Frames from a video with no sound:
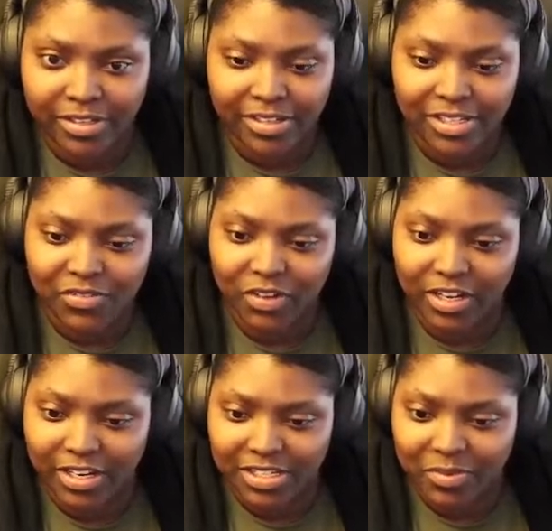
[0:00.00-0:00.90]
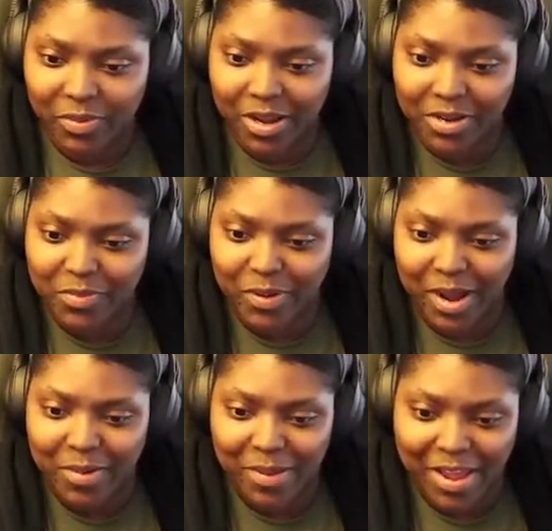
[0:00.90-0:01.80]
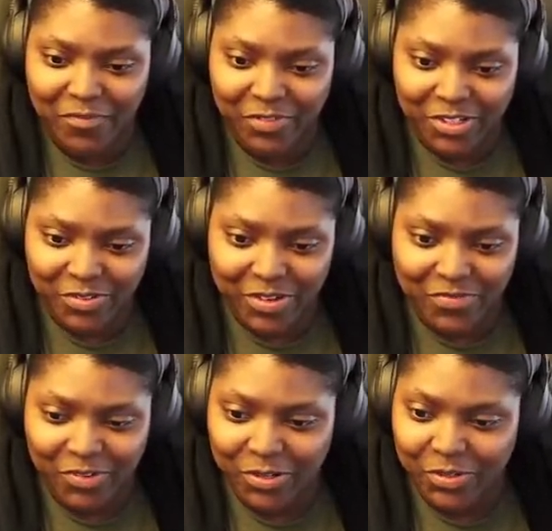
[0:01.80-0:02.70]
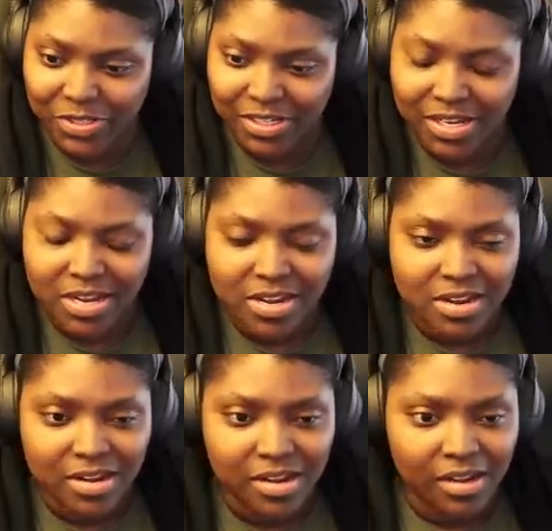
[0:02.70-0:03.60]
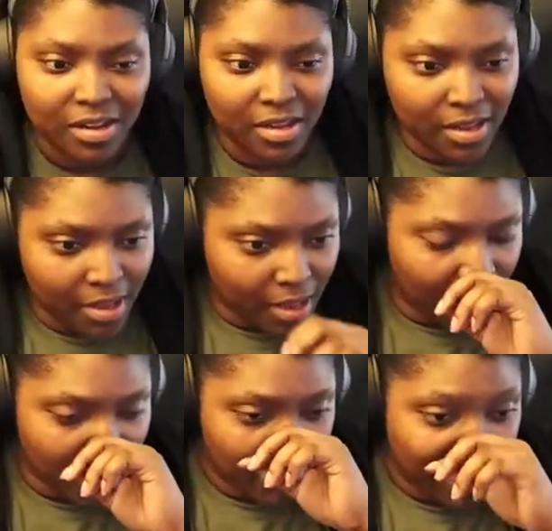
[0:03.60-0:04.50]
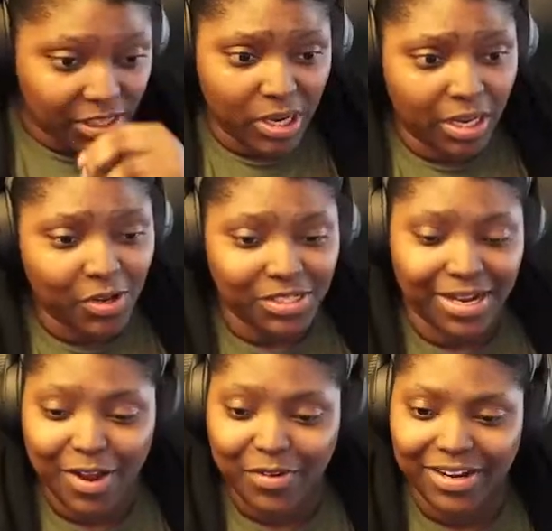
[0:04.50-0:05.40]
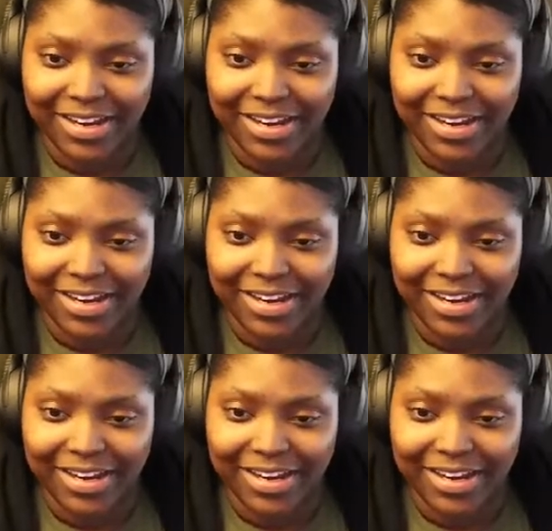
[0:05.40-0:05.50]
it's funny because the bottom half of the screen froze. I guess we can close it out.